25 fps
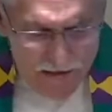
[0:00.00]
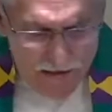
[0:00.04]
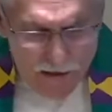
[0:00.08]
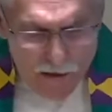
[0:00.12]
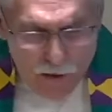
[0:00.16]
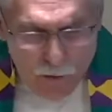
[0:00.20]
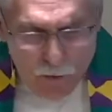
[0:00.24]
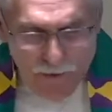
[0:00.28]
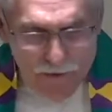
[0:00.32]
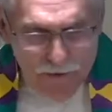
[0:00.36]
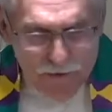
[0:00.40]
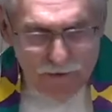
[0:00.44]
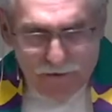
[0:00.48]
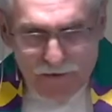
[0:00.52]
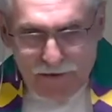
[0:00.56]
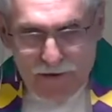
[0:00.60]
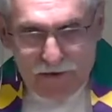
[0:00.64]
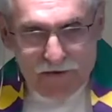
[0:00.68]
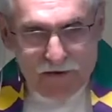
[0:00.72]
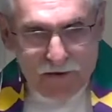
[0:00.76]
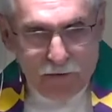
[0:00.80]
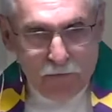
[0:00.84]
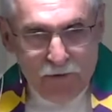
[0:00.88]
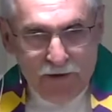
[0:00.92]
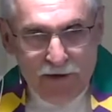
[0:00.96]
One of the
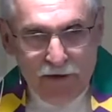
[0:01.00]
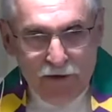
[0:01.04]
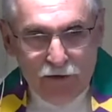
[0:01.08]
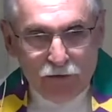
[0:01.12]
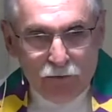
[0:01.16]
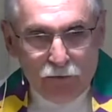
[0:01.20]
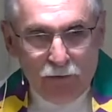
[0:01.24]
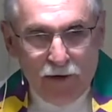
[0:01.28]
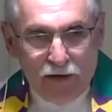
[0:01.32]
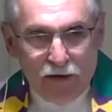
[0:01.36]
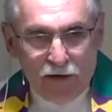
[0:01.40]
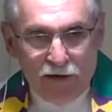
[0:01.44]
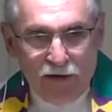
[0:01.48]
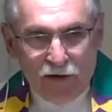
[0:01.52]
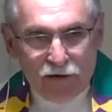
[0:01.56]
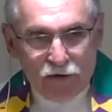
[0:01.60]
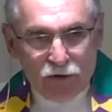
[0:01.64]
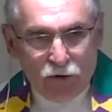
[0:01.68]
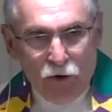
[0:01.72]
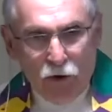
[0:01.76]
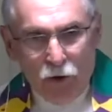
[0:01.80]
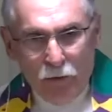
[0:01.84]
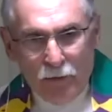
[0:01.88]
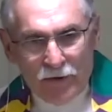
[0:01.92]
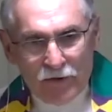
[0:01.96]
things that we need to recognize,
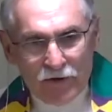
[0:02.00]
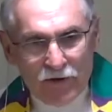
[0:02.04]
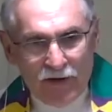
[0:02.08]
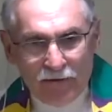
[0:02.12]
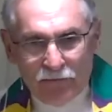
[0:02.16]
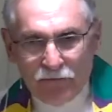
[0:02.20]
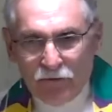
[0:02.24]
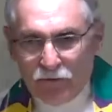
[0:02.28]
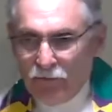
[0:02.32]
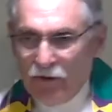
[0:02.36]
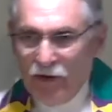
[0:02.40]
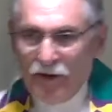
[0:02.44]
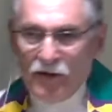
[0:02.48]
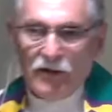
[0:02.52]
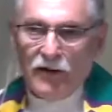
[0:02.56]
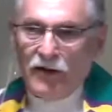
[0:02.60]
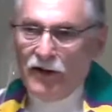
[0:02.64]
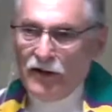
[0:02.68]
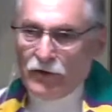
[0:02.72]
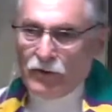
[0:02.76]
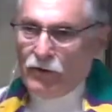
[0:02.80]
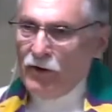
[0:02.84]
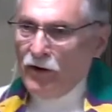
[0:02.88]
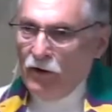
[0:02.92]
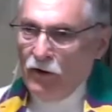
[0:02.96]
all of us have to
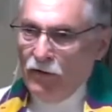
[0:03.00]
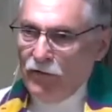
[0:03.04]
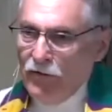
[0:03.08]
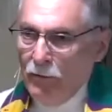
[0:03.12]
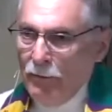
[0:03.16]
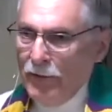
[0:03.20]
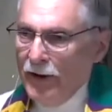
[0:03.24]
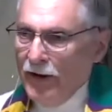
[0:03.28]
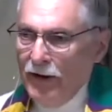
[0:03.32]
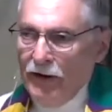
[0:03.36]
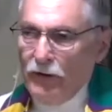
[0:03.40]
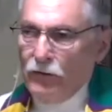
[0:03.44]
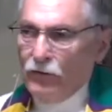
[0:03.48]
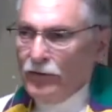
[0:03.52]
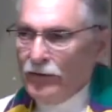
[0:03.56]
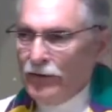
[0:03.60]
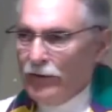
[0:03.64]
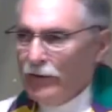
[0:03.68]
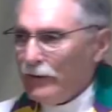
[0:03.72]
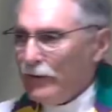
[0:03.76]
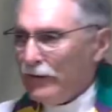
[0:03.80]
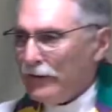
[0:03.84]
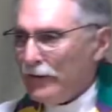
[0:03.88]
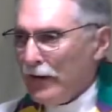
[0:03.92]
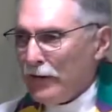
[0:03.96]
recognize right off the bat, with,
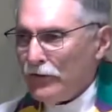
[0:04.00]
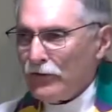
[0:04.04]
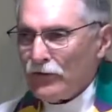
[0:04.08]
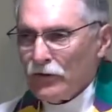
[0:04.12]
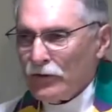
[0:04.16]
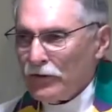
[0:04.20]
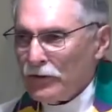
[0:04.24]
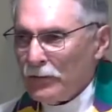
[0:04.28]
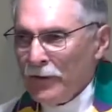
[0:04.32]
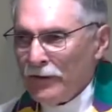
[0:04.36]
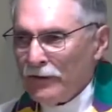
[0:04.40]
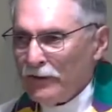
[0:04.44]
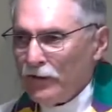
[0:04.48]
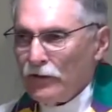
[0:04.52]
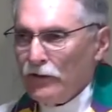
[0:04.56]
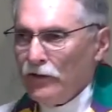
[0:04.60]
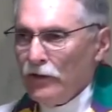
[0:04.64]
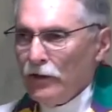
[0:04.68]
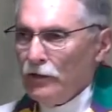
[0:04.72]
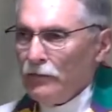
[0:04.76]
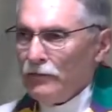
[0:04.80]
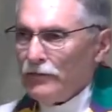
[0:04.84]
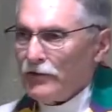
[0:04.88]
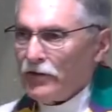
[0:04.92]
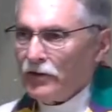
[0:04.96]
and I suspect that
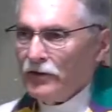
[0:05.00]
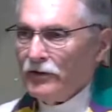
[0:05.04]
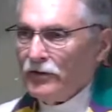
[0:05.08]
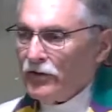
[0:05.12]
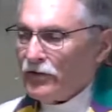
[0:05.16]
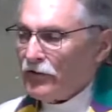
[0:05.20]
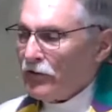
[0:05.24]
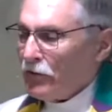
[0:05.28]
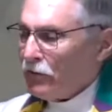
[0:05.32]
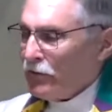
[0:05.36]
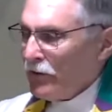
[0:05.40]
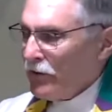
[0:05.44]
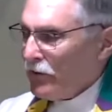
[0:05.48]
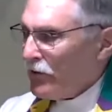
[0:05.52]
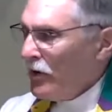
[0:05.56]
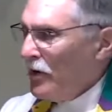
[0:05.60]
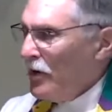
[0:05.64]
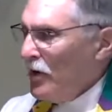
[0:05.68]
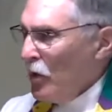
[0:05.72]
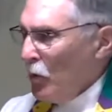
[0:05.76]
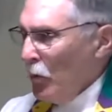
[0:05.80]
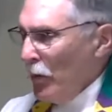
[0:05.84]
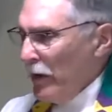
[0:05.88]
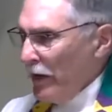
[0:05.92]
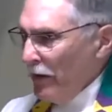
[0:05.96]
none of us can disagree,
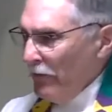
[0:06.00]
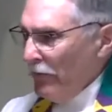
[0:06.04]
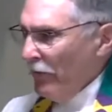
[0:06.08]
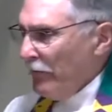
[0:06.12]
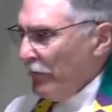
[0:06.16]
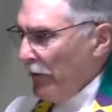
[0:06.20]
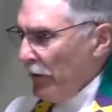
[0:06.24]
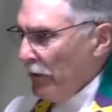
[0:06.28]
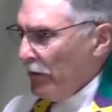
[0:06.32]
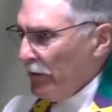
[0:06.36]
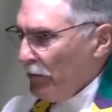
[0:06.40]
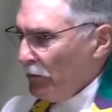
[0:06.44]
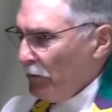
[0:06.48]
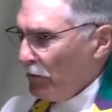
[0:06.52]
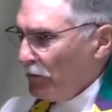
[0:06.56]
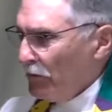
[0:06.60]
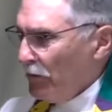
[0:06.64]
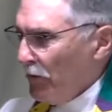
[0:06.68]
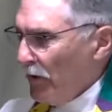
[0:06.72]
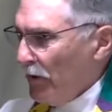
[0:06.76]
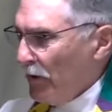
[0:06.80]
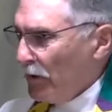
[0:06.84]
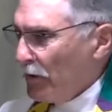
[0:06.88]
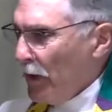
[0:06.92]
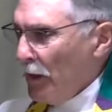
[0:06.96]
we have a very
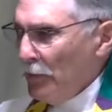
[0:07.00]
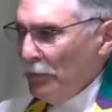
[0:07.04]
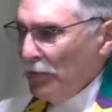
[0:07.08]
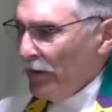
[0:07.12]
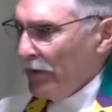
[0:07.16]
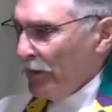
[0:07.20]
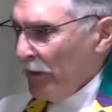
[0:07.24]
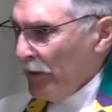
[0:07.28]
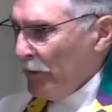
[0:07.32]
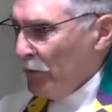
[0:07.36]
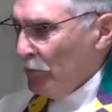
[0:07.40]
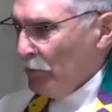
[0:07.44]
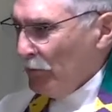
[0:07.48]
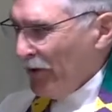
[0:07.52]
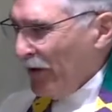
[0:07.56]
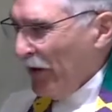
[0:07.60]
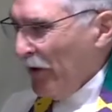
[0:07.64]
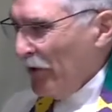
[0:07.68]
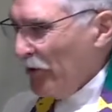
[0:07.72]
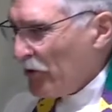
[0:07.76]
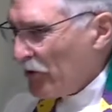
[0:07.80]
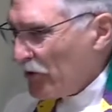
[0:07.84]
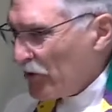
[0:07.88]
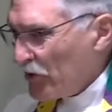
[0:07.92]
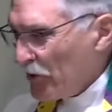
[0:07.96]
uh, complicated
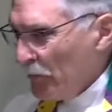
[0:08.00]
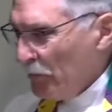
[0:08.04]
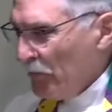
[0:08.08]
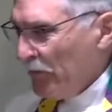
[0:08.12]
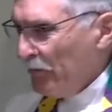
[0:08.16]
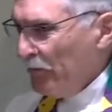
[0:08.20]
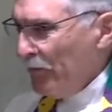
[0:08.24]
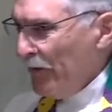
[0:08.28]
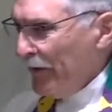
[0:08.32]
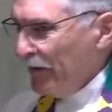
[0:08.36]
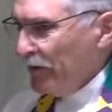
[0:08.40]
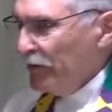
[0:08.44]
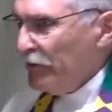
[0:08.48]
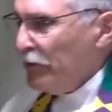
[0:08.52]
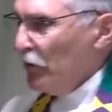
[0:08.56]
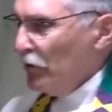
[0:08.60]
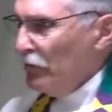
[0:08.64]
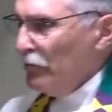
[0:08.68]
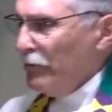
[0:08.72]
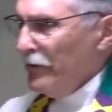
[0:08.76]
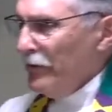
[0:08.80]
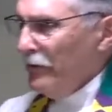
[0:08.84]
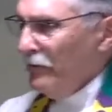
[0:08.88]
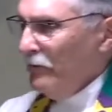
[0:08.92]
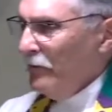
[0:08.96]
relationship with money, don't
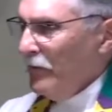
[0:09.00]
we?